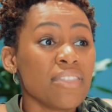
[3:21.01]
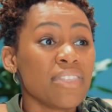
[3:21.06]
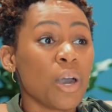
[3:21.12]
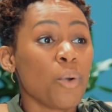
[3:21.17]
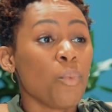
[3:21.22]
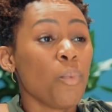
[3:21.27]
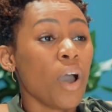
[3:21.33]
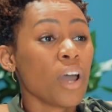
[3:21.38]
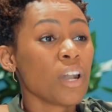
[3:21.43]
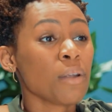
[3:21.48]

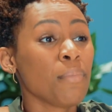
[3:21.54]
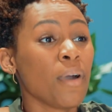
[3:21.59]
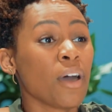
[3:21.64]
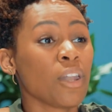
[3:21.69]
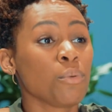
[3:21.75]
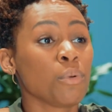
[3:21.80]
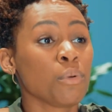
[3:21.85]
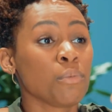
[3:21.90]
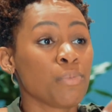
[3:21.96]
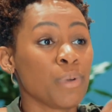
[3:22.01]
that water
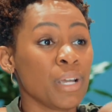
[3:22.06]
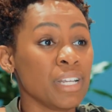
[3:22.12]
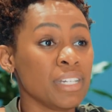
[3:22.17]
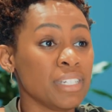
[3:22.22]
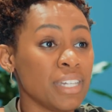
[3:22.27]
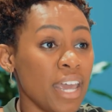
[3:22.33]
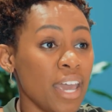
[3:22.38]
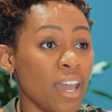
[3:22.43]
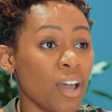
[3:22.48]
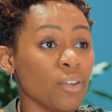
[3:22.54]
bottle will
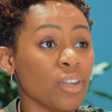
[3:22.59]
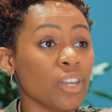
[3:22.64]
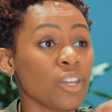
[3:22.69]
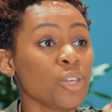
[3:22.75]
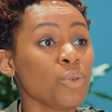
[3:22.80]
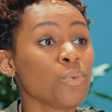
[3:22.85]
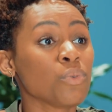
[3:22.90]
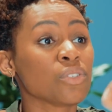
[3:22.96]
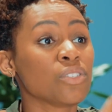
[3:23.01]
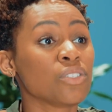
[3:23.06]
break down
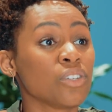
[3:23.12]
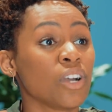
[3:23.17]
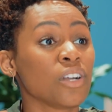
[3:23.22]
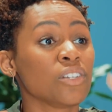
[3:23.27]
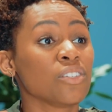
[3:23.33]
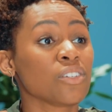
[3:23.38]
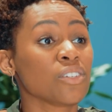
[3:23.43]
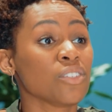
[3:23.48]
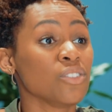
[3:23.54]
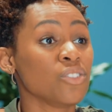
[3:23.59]
and you will
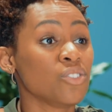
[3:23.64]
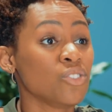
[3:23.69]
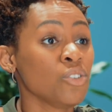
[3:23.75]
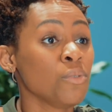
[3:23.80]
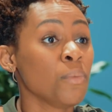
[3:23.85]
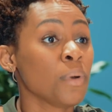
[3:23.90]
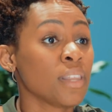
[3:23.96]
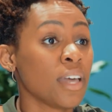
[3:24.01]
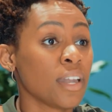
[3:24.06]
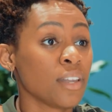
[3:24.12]
start to
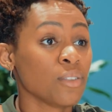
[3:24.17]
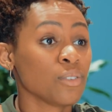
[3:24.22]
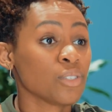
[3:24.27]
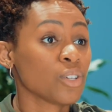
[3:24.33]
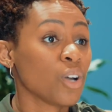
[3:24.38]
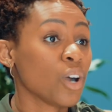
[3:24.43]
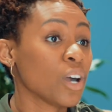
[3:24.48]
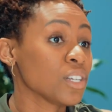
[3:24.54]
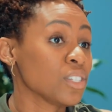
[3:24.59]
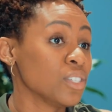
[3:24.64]
consume a lot of
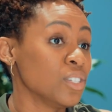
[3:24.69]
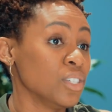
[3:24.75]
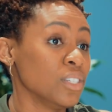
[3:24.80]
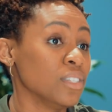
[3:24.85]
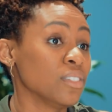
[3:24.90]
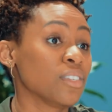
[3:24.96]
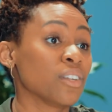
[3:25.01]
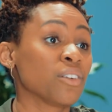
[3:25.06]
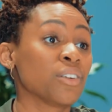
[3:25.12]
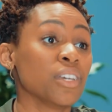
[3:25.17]
those
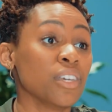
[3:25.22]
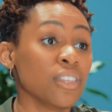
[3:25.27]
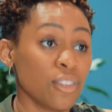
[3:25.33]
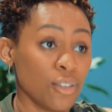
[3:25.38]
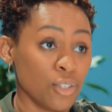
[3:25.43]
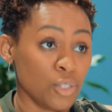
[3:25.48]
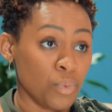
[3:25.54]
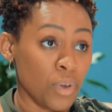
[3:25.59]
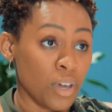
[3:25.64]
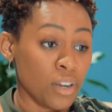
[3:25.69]
carcinogens that are in
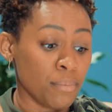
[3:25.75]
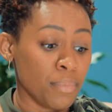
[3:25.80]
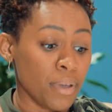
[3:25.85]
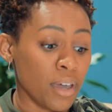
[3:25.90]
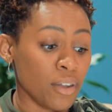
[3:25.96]
those water